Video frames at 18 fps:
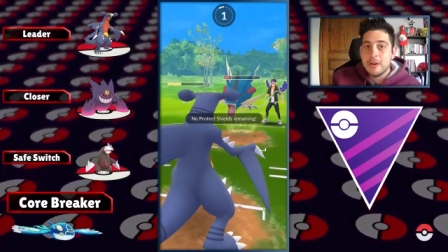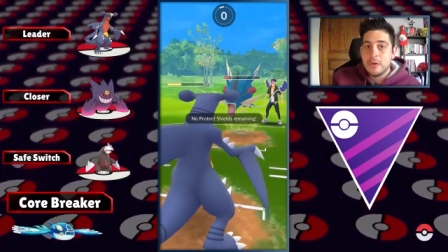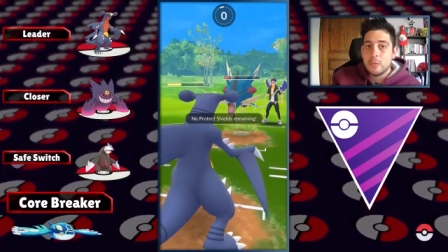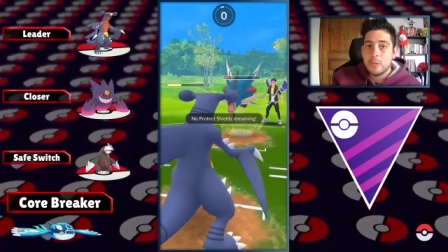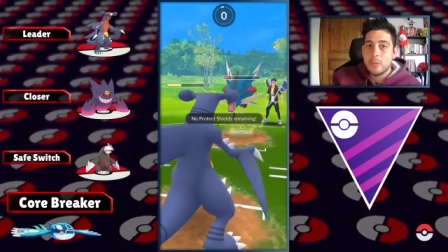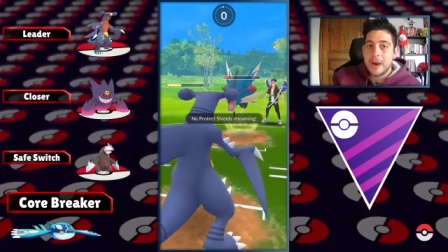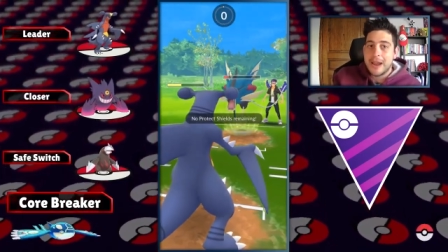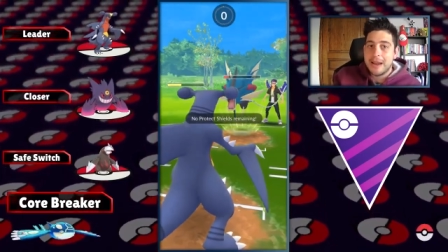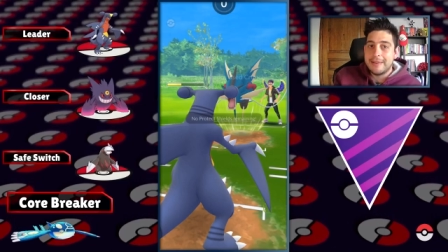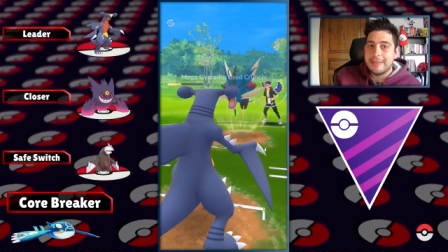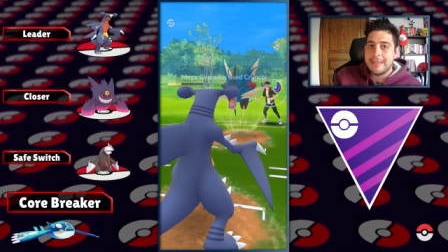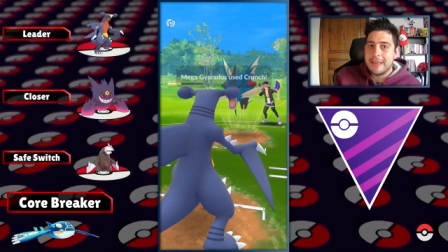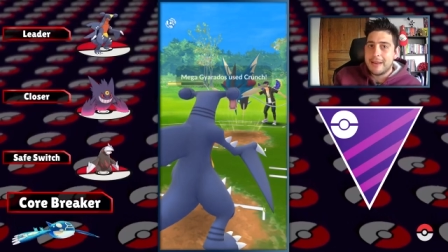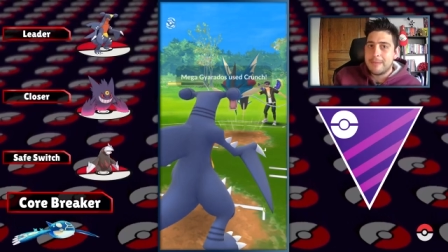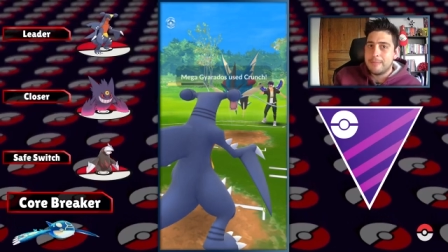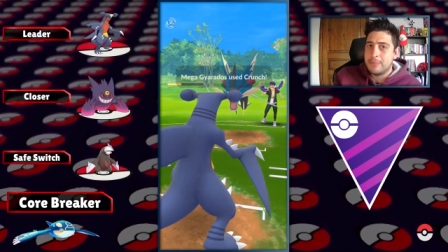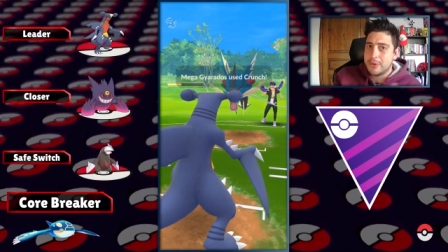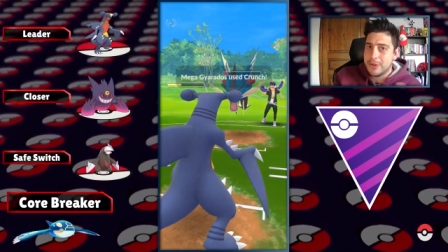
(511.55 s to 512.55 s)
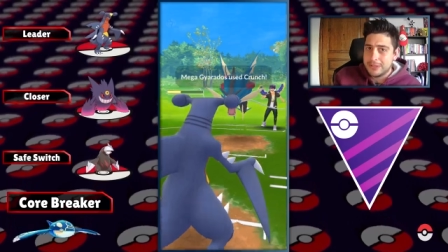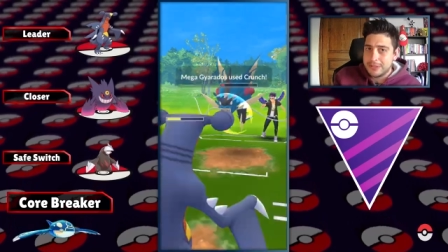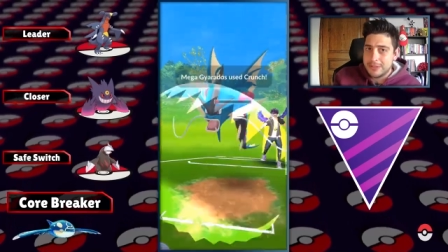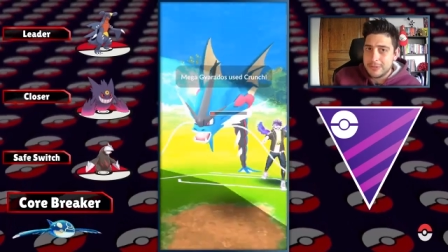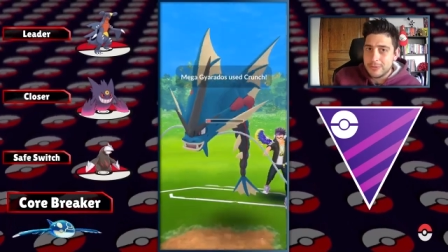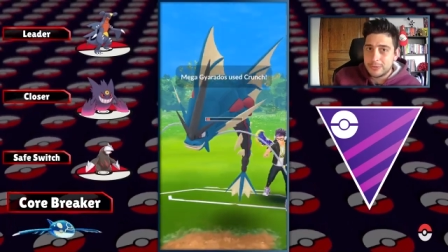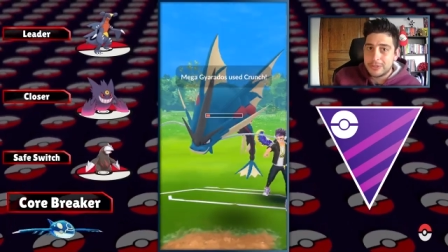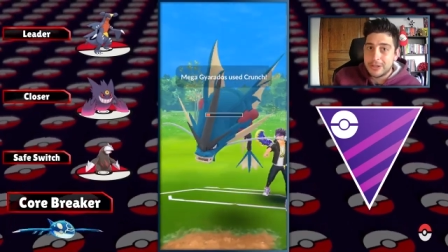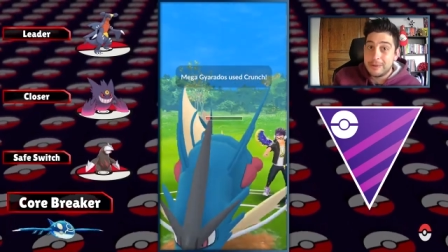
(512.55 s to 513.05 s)
while they are pretty
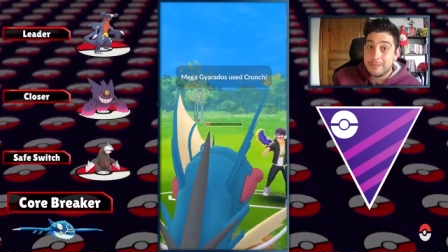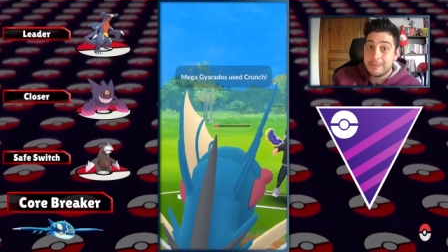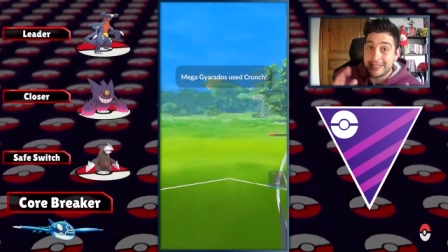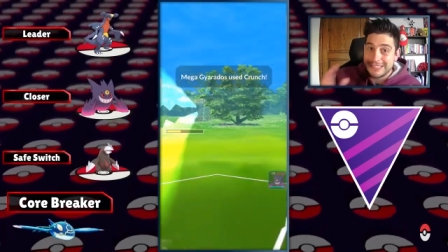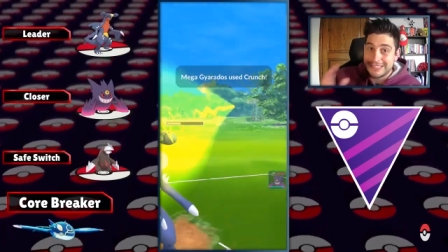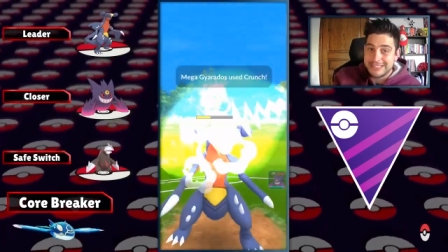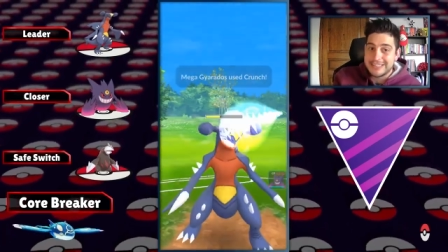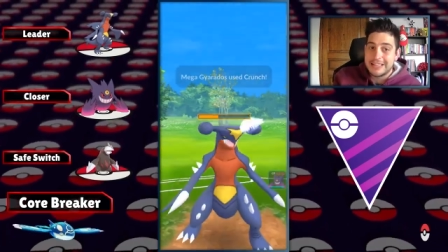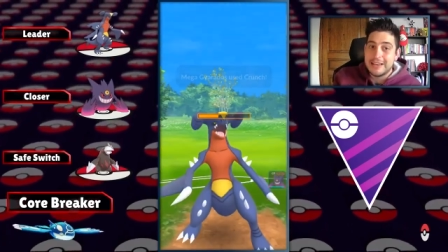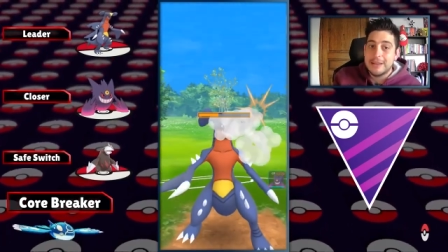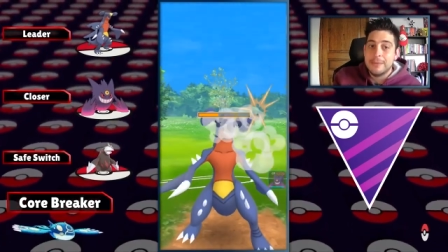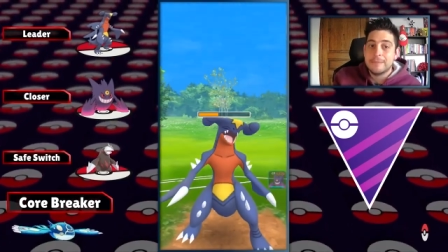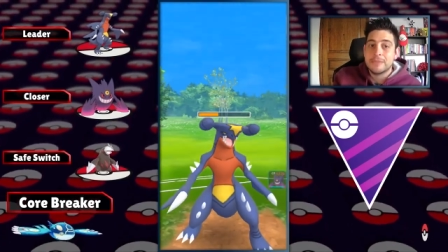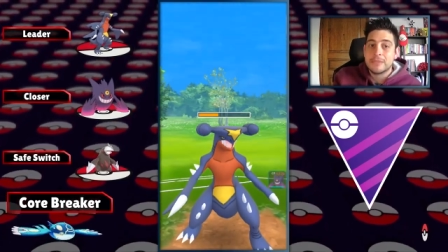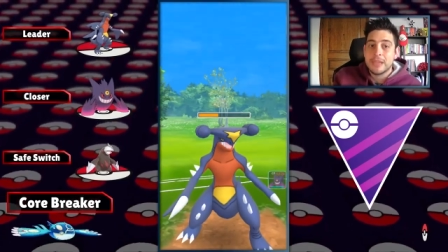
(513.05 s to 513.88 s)
neutral but still